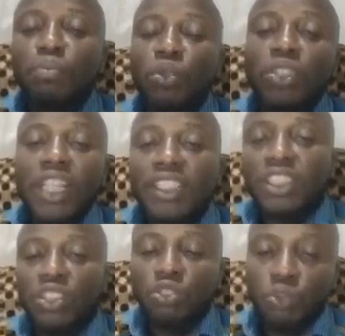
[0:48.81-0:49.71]

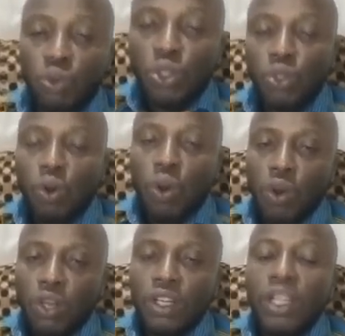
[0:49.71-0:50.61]
process is going
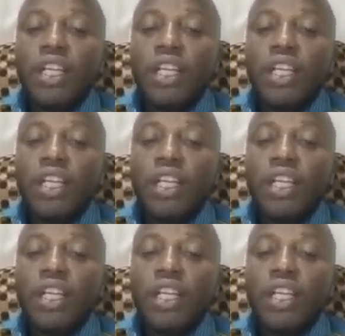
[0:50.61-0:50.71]
on.